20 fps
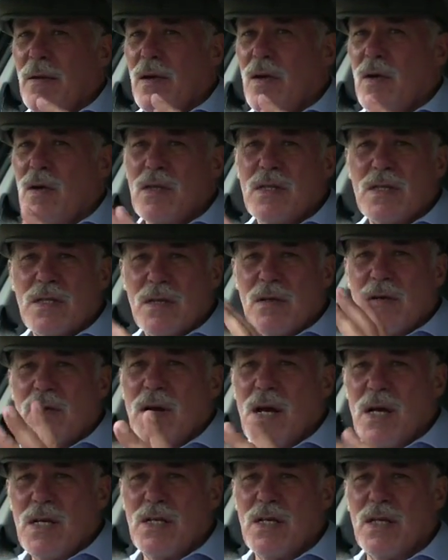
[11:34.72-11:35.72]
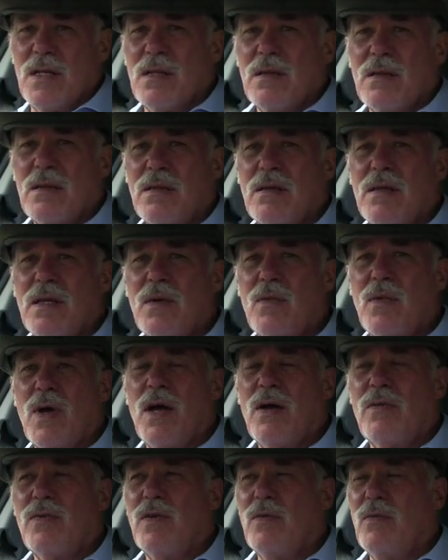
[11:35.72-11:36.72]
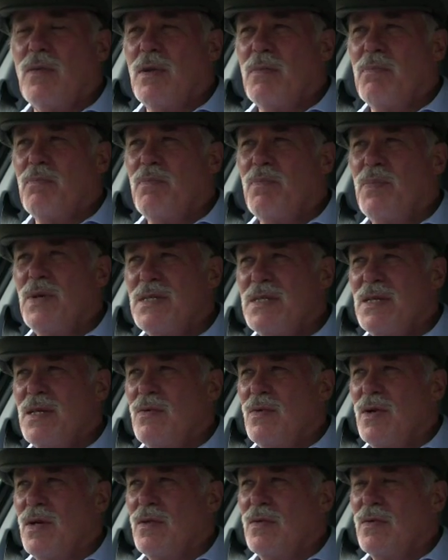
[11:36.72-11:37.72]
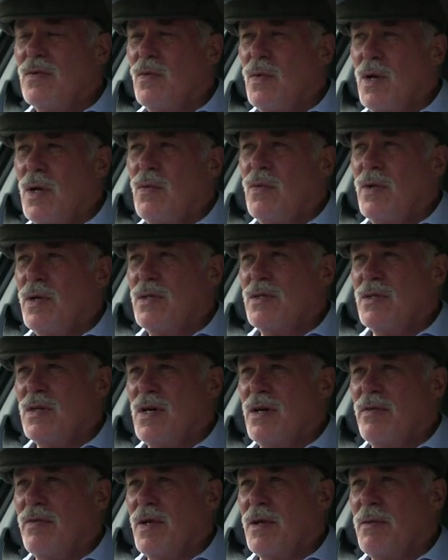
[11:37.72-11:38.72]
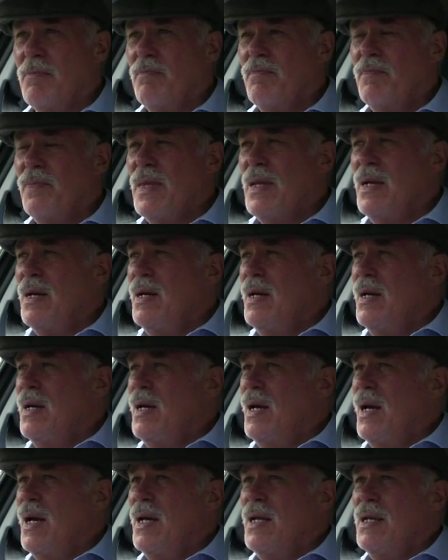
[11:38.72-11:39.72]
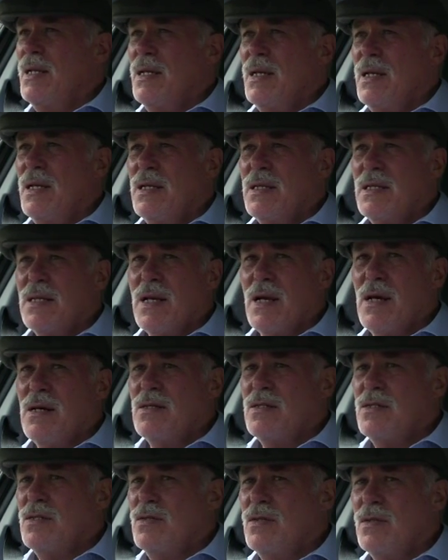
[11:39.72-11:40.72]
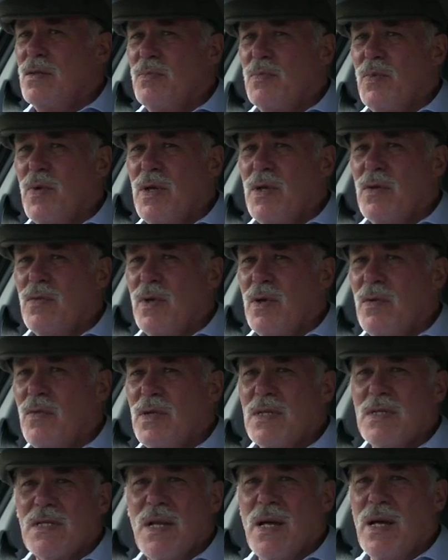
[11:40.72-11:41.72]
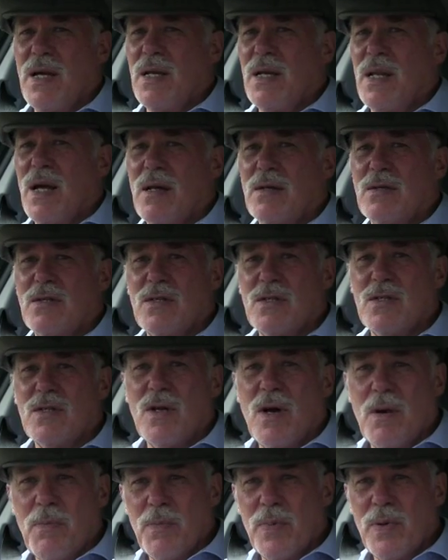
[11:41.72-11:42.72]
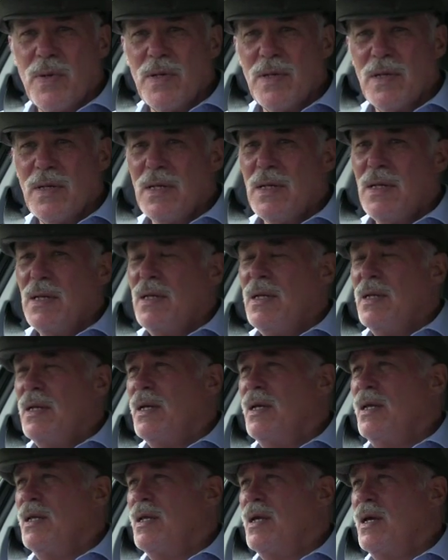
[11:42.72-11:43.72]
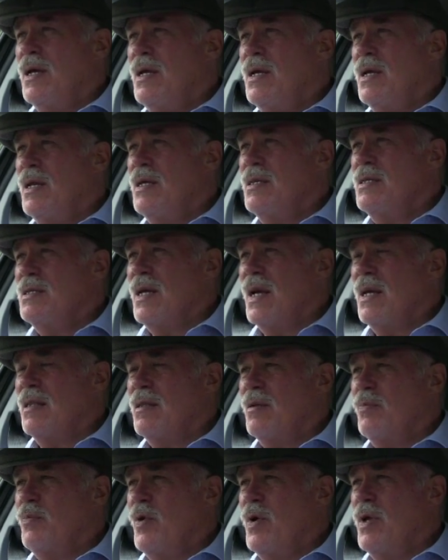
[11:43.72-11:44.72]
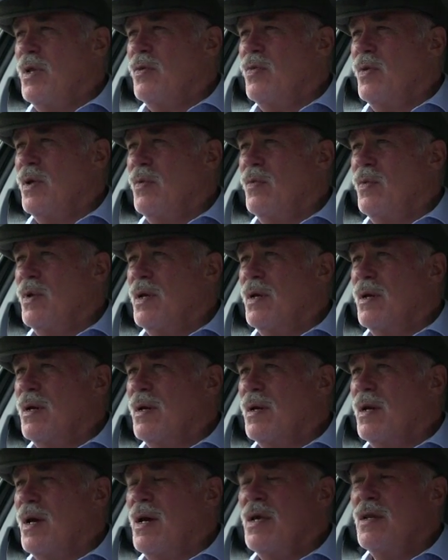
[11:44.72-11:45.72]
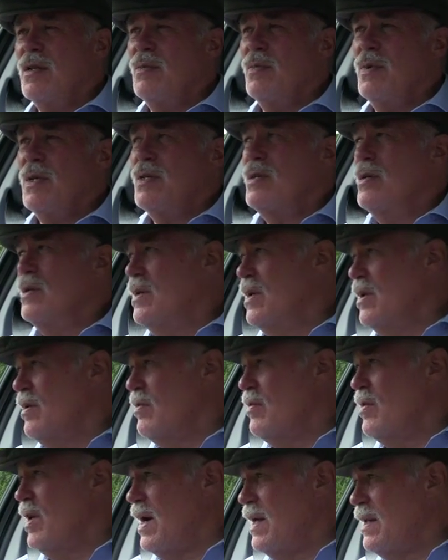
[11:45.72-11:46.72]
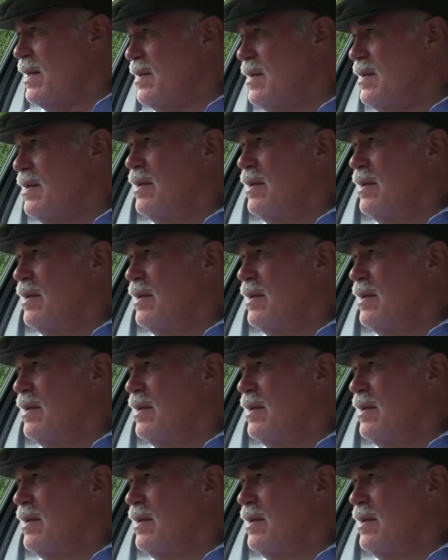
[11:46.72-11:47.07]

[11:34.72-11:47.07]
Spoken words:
consideration that we have to be busy with while we're driving. And it goes to the point where we're slowing down to stop. It is at the point when we're going to be turning right,